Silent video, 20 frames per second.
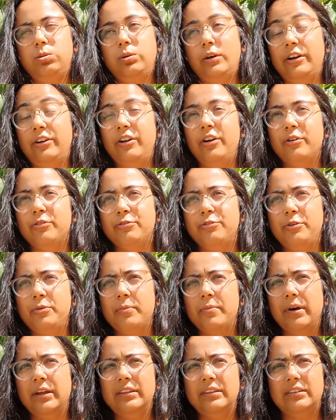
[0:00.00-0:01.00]
a few
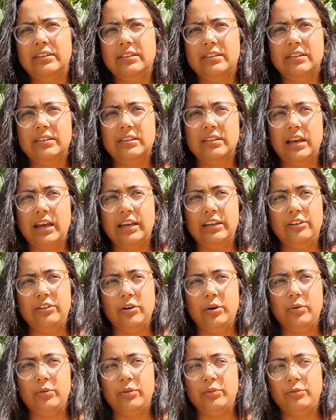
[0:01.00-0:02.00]
months, I
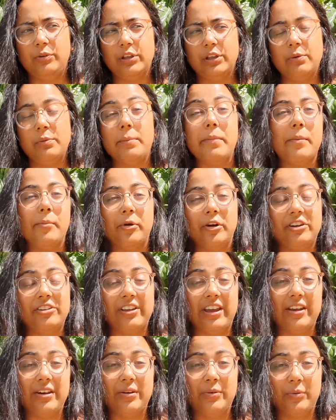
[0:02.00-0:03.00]
don't really remember a
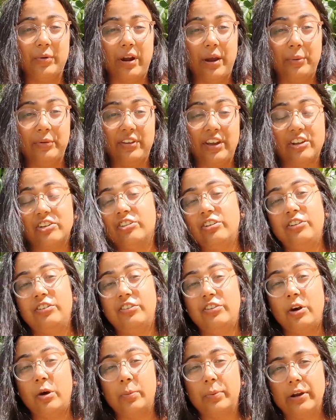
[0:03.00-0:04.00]
day where I was actually
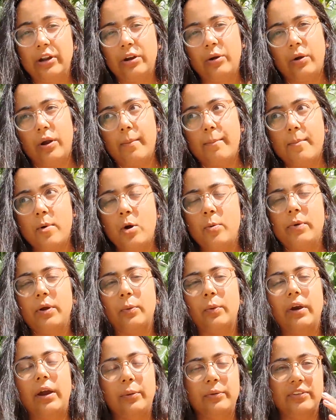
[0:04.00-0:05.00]
sober or a moment
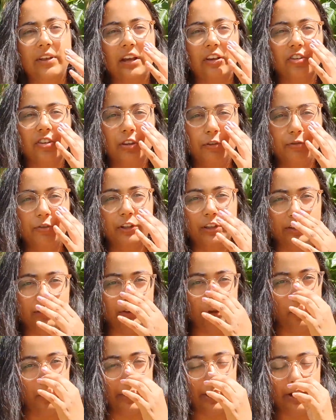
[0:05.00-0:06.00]
where I was actually fully
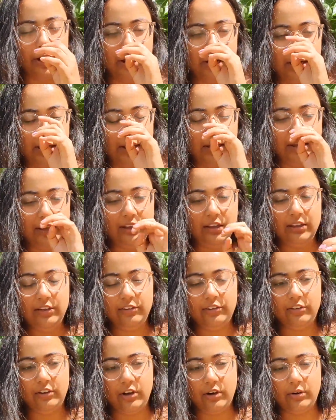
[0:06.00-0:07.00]
sober.
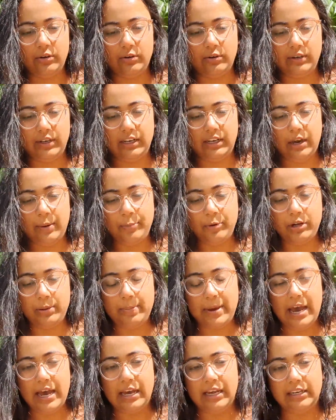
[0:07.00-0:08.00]
So it got pretty
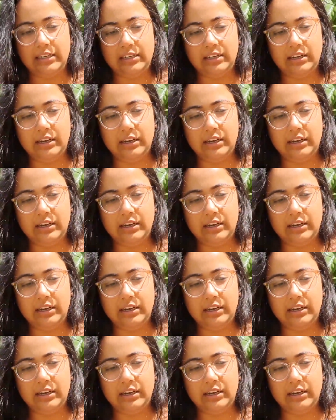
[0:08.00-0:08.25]
bad.